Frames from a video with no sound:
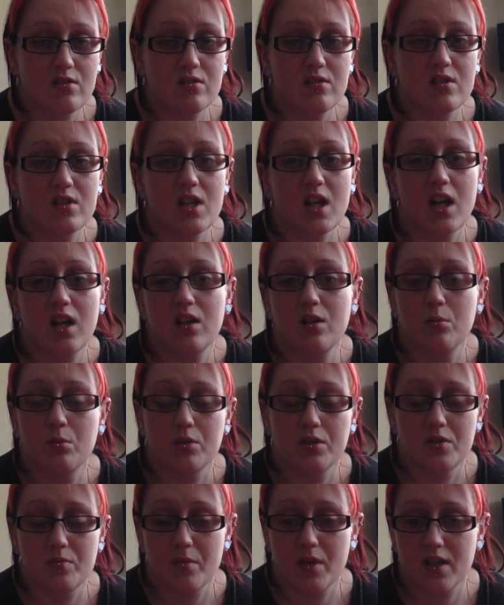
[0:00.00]
tell you
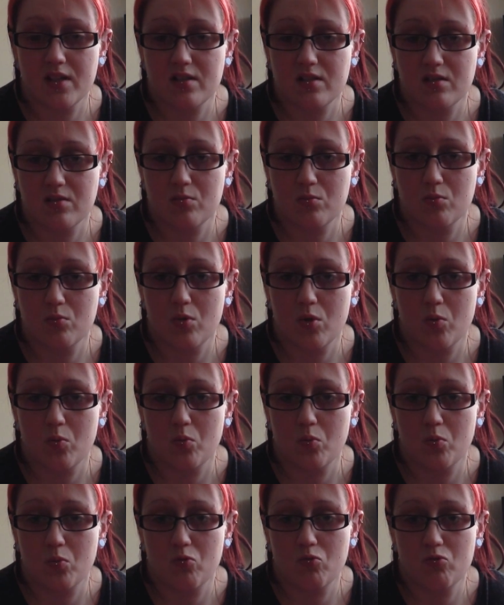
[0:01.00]
what is best and
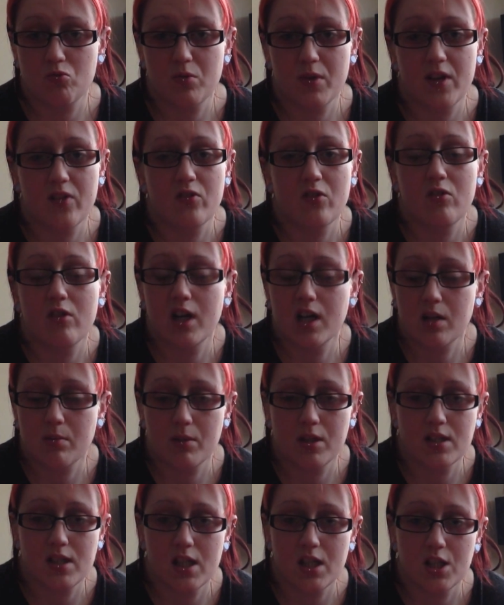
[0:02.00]
give you
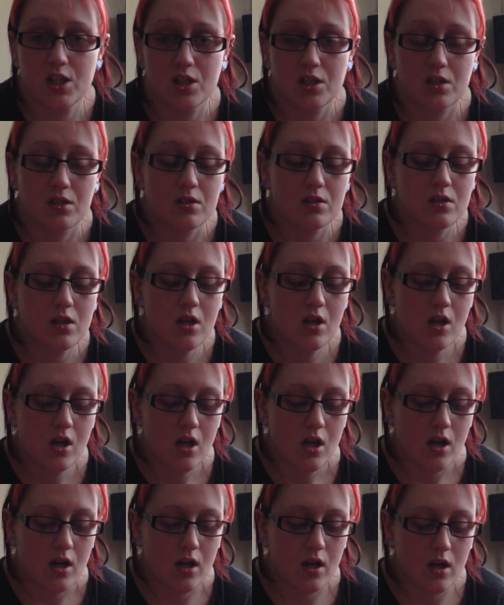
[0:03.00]
recommendations.
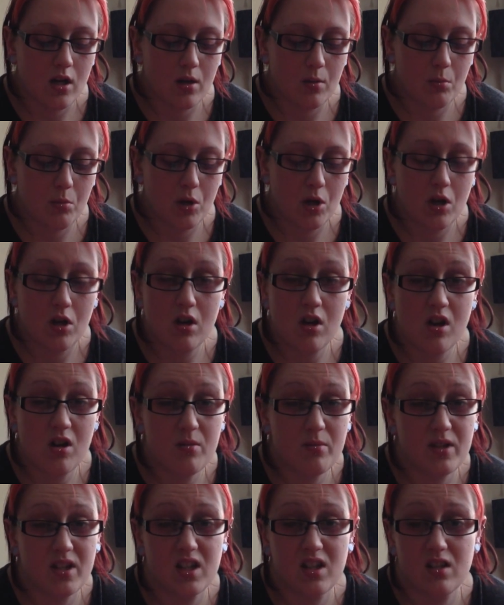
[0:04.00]

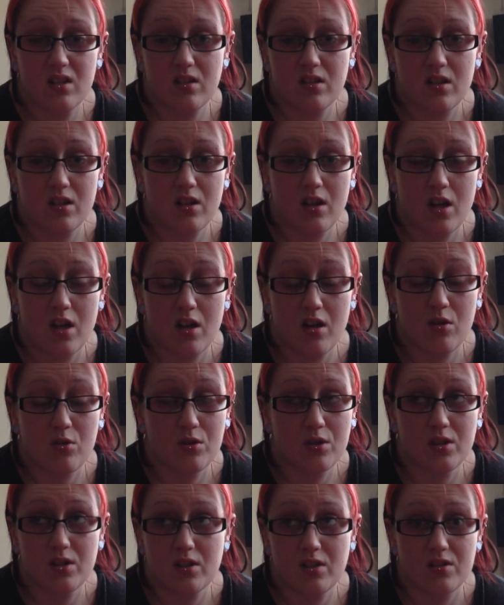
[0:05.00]
Jojoba ear
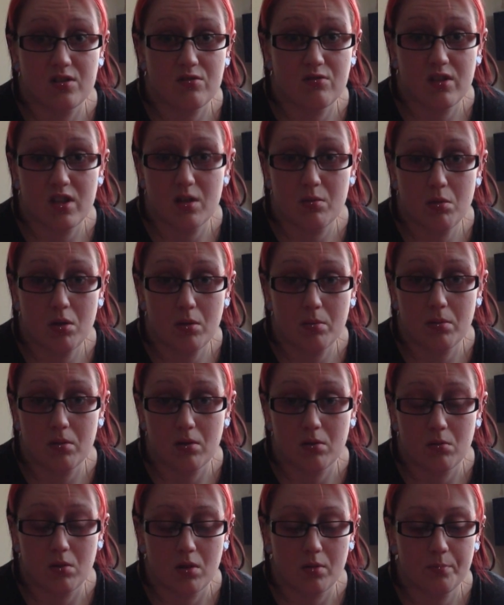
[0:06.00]
oil is a really
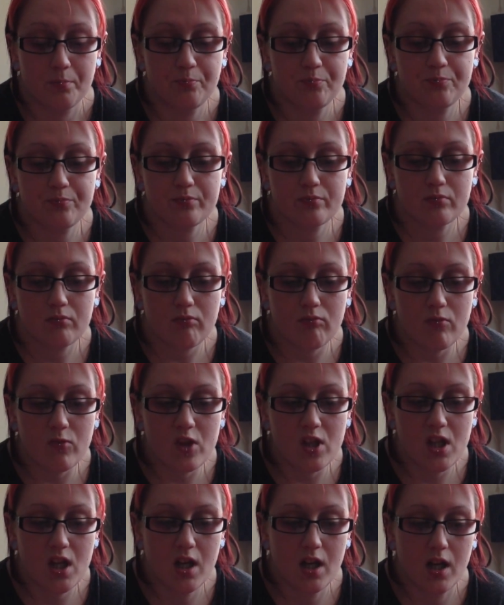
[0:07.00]
popular one.
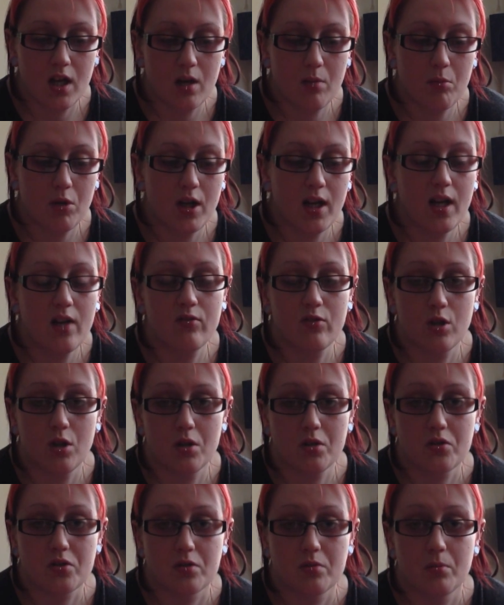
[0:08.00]
I have
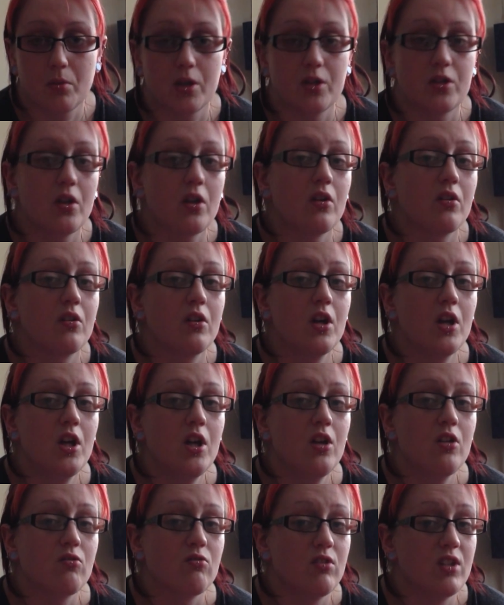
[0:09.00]
got some. I don't
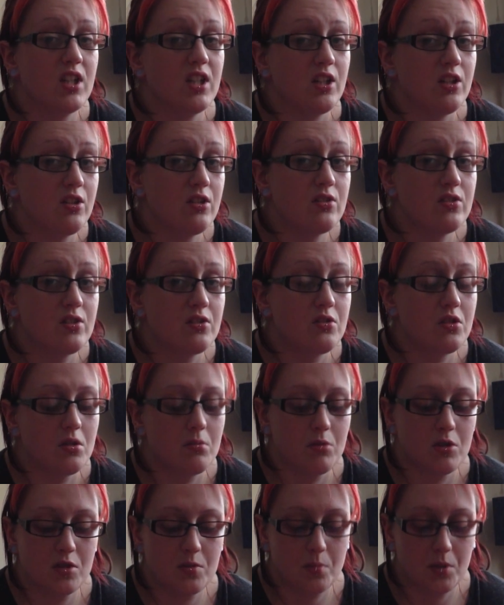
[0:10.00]
really use it too
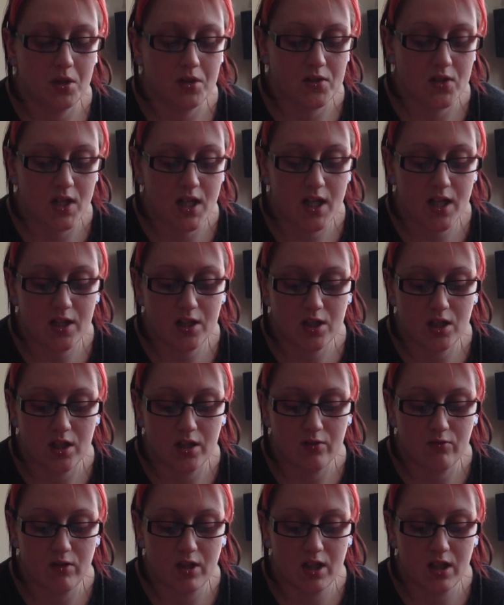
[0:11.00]
much because I
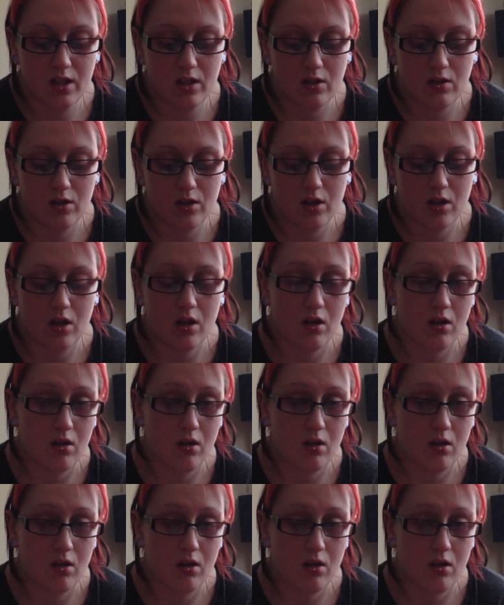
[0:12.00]
actually really like